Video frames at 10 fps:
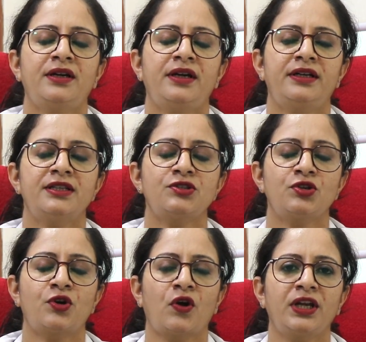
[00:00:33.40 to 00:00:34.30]
It is
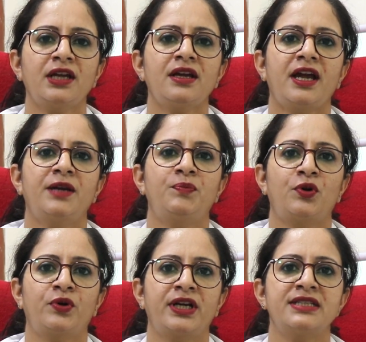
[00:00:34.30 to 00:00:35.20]
chronic and
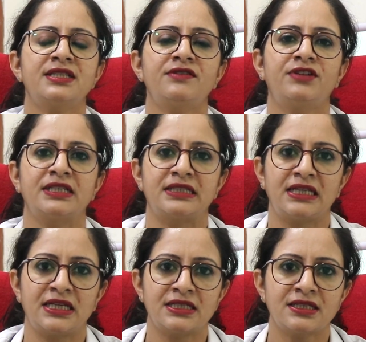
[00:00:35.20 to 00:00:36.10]
progressive
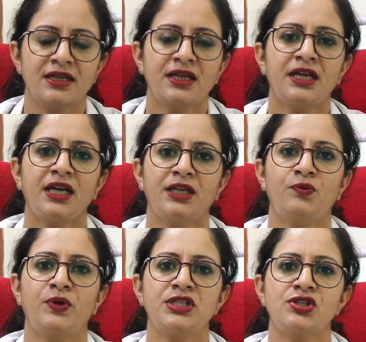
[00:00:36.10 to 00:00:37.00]
disease in
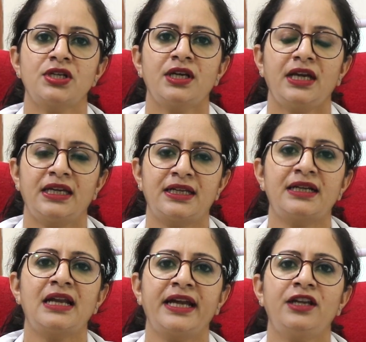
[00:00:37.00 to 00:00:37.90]
which inner
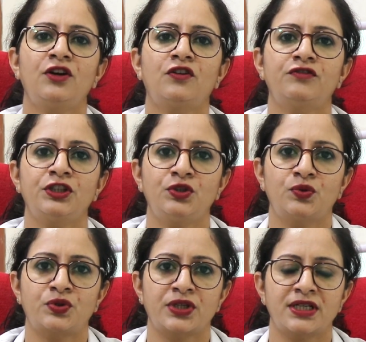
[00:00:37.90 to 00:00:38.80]
lining of the
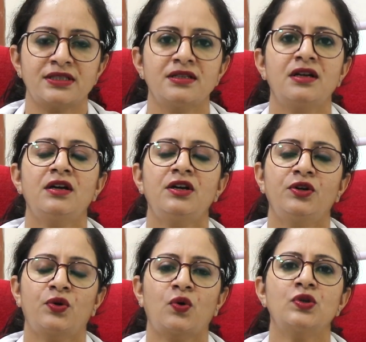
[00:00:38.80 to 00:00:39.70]
uterus
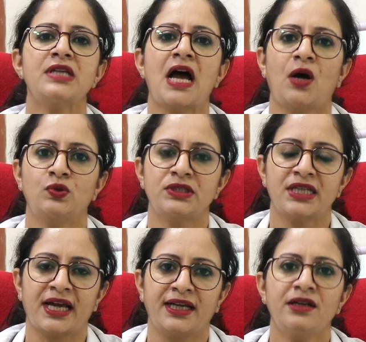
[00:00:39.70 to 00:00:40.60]
grows
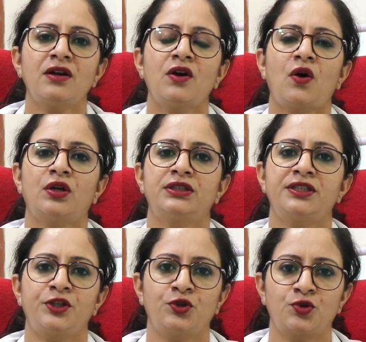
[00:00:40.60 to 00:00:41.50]
outside on the
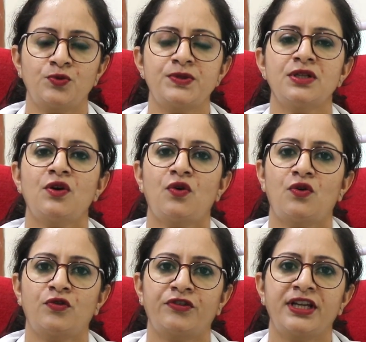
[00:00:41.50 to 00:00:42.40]
tubes,
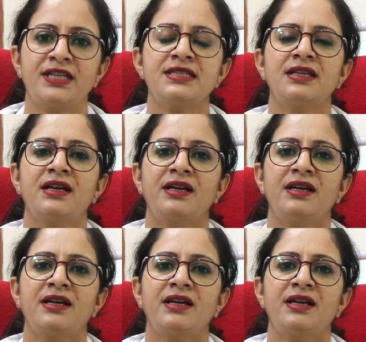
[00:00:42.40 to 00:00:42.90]
ovaries,